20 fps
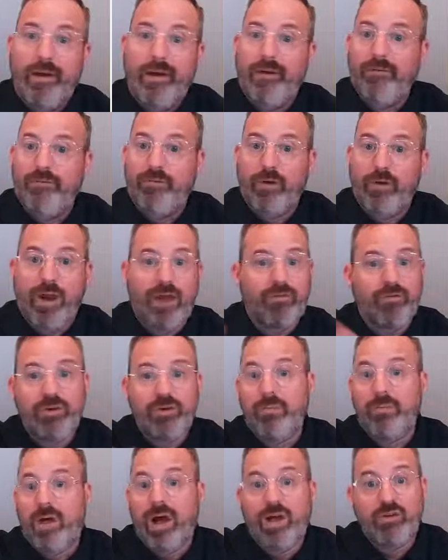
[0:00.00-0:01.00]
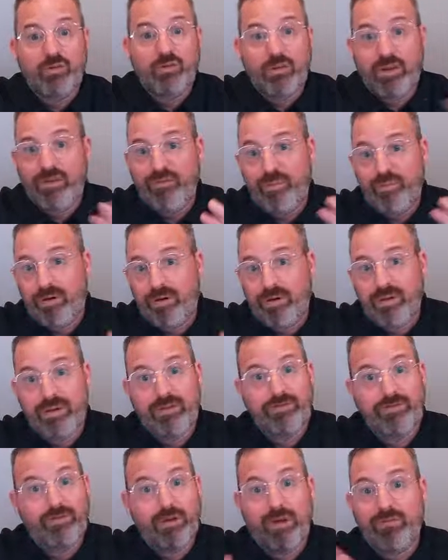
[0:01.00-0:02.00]
for every module I've put in,
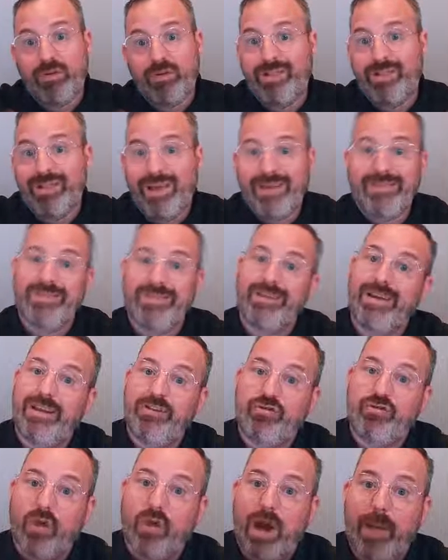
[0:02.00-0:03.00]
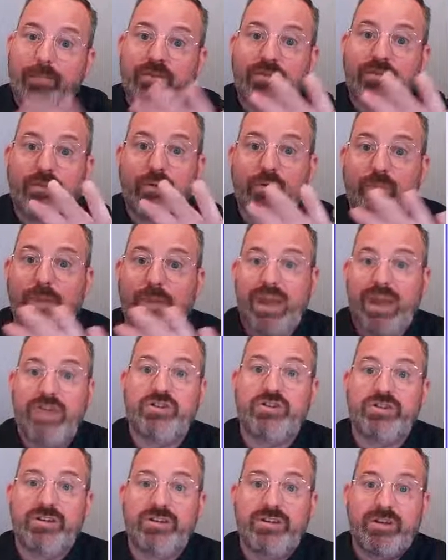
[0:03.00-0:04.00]
for every lesson, it drops those
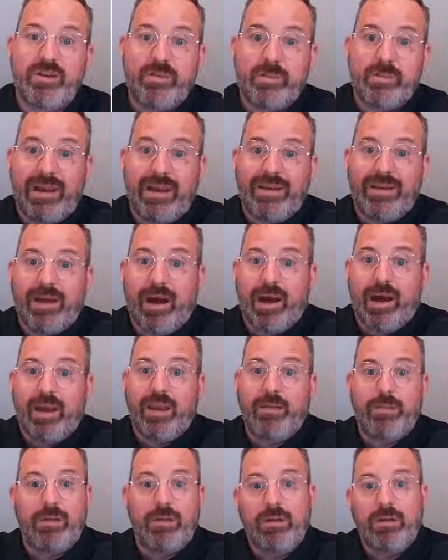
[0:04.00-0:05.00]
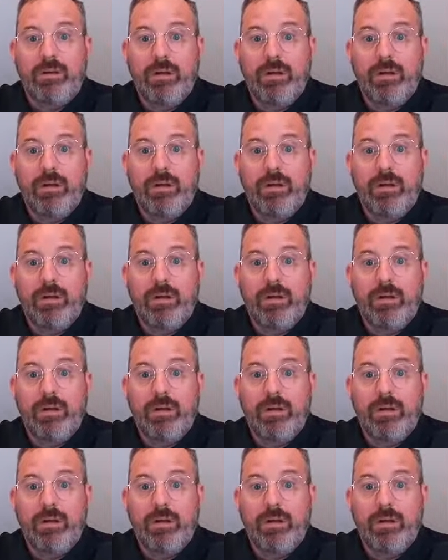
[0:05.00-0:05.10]
pages into my document